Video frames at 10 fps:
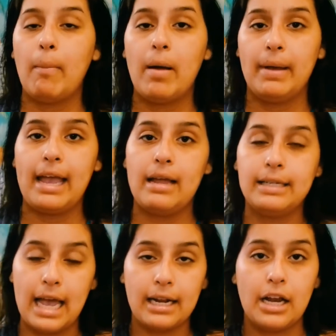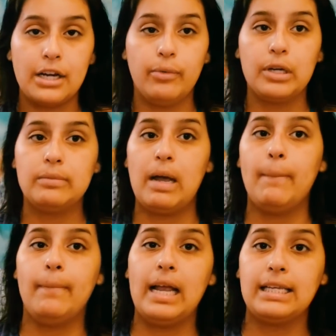my mom and dad got divorced,
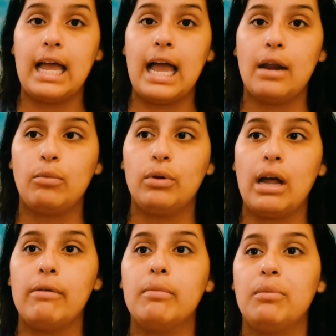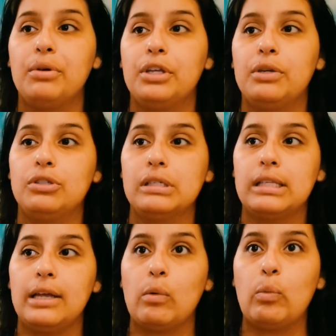my dad would, I remember he would
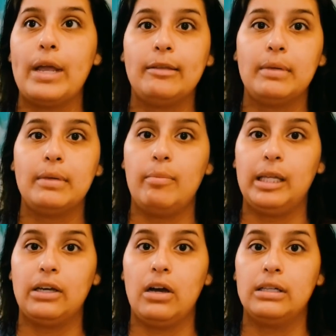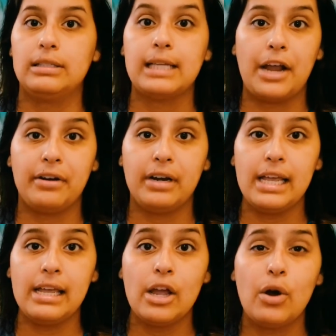just like wake me up like on a
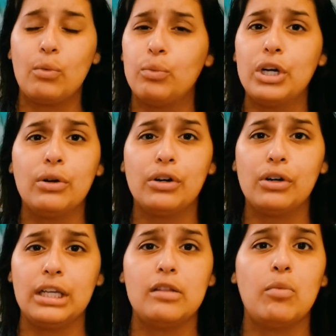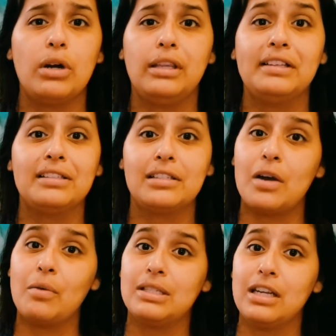Saturday, real early in the morning, like the
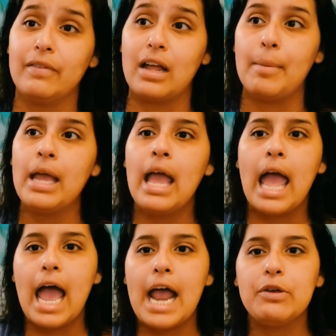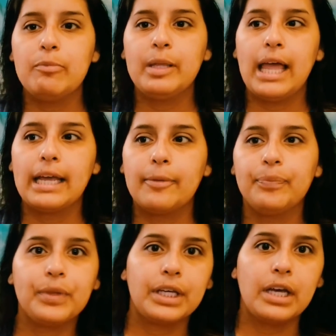sun wasn't even up. And he would be like,
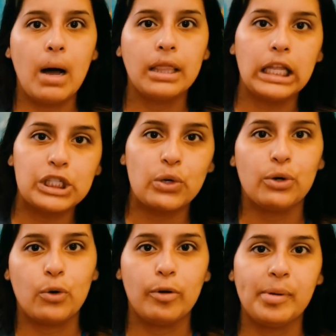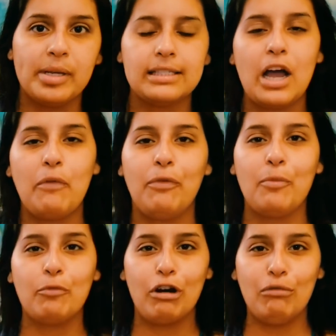come on, let's go to Corpus. Now
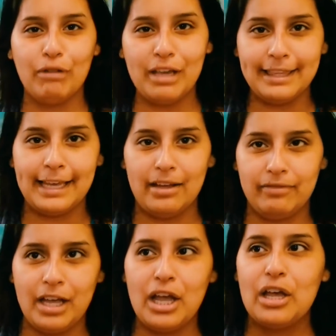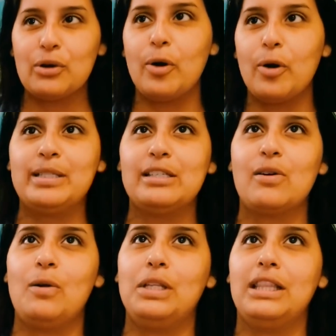from where we live, Corpus is
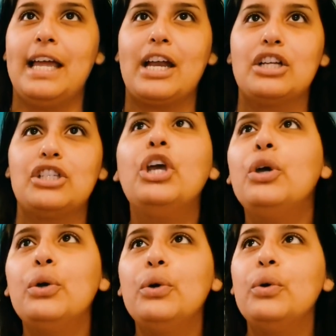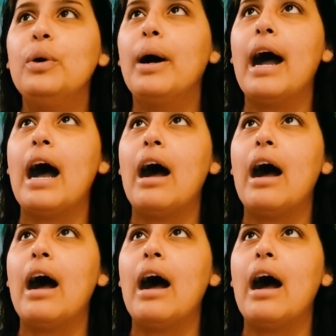only like two